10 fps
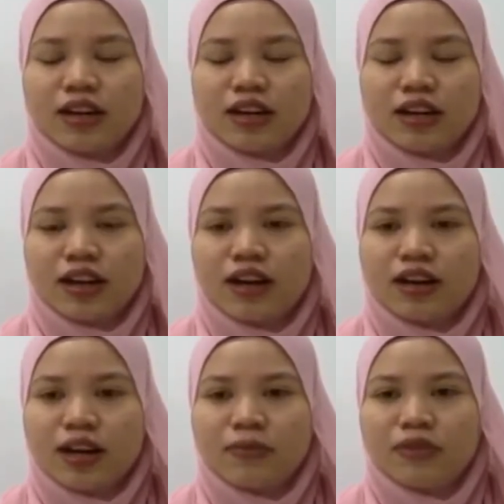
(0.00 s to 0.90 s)

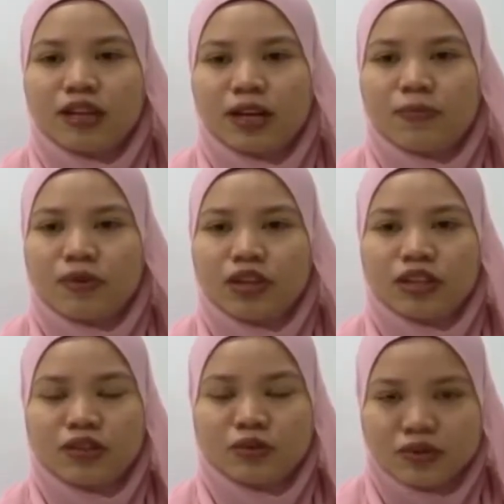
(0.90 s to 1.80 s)
Rm
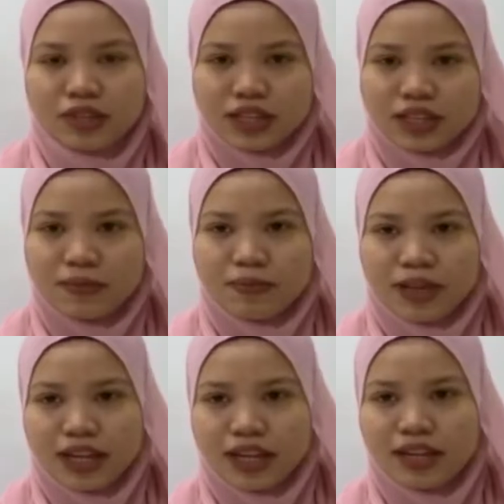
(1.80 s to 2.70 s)
3.26
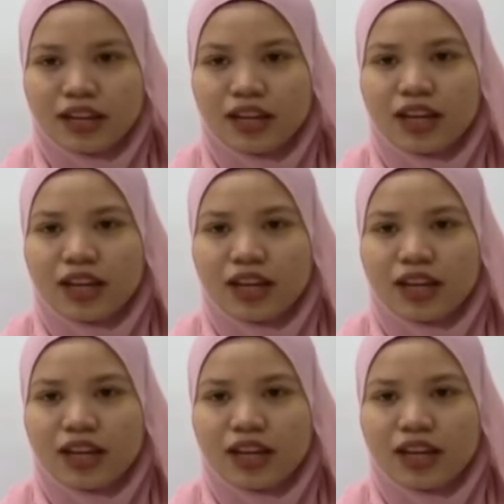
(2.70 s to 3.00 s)
million